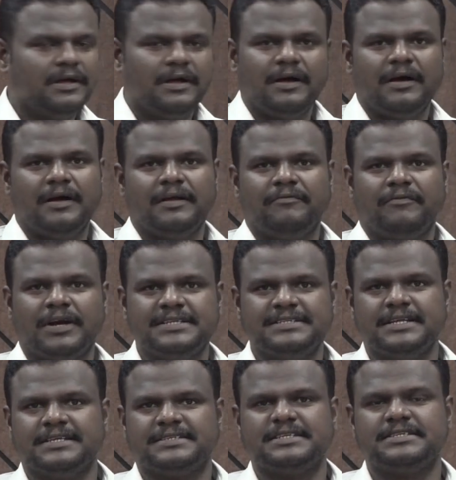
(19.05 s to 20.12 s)
what is
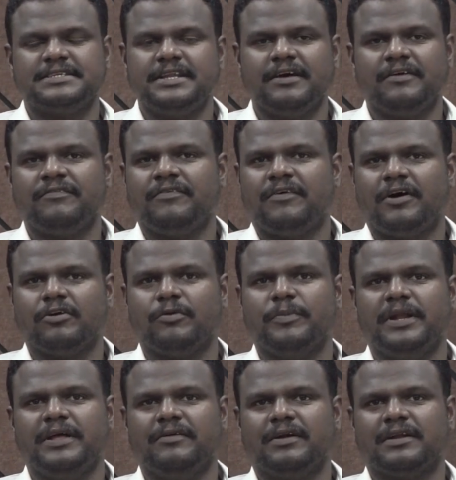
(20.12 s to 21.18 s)
the necessity of
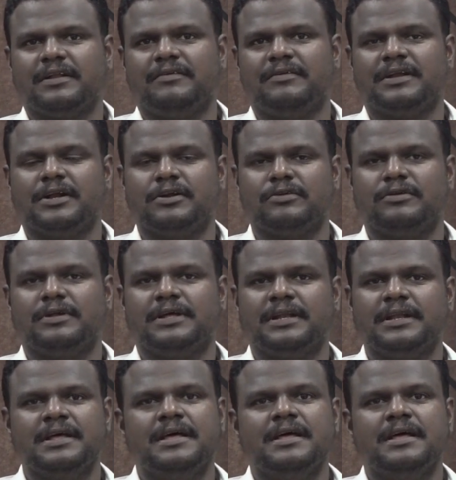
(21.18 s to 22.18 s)
automatic water level controller,